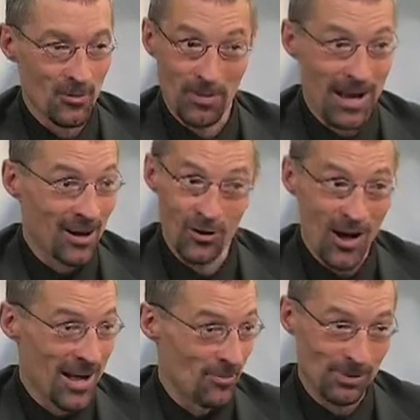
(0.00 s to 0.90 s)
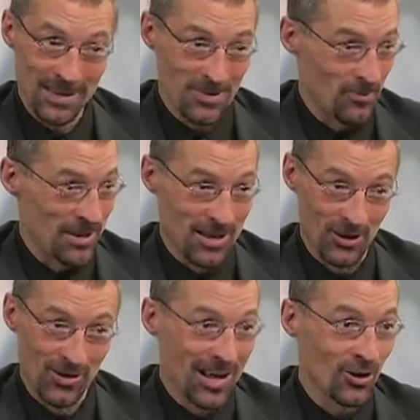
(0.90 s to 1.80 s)
But I don't know how to play the
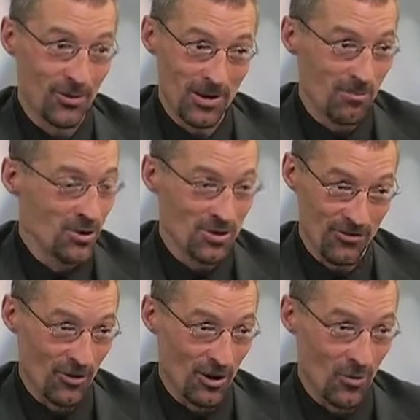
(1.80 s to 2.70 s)
piano, and I don't read music very